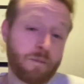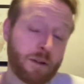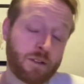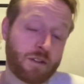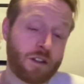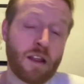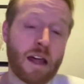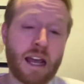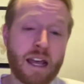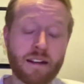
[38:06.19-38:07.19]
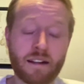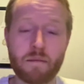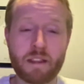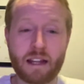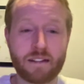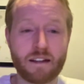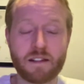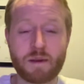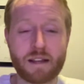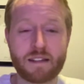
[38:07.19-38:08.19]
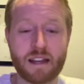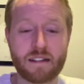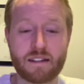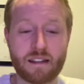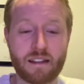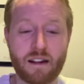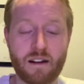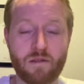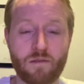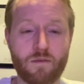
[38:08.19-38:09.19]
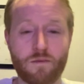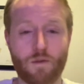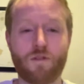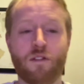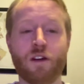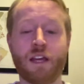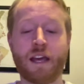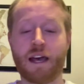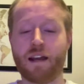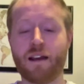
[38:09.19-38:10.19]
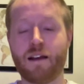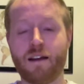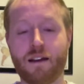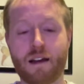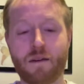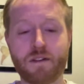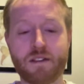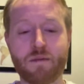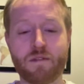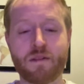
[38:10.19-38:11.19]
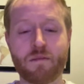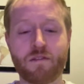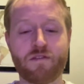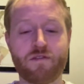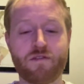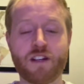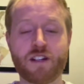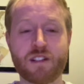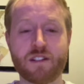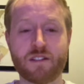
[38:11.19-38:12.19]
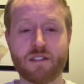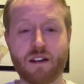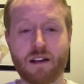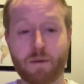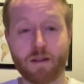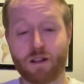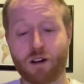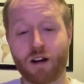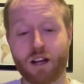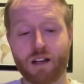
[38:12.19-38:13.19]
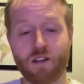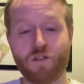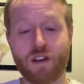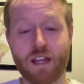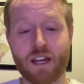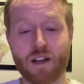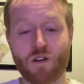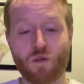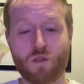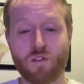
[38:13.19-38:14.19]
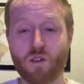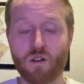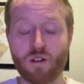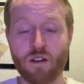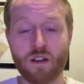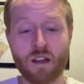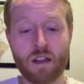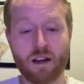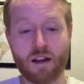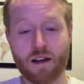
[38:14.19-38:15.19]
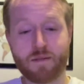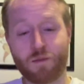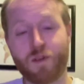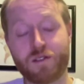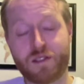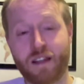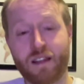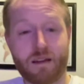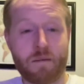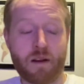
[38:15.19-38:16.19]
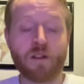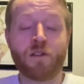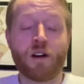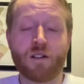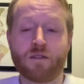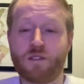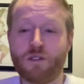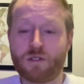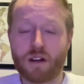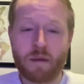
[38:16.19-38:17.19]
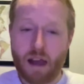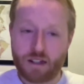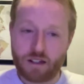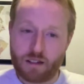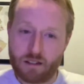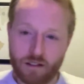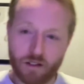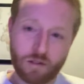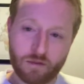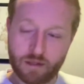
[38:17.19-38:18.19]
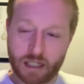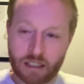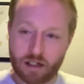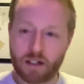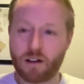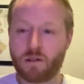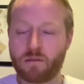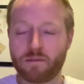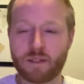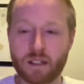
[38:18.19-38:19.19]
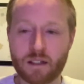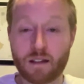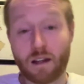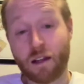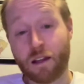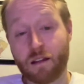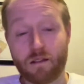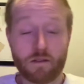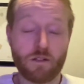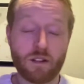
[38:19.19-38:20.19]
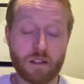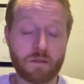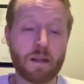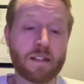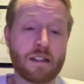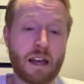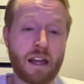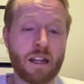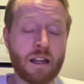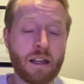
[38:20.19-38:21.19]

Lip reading: But to that end, I mean, that does make sense that they're worth looking at. I want to see where this number finishes, but the current Juve getting a quarter of a goal. It's weird to see them an underdog 2 straight matches, though Inter at home certainly explains that.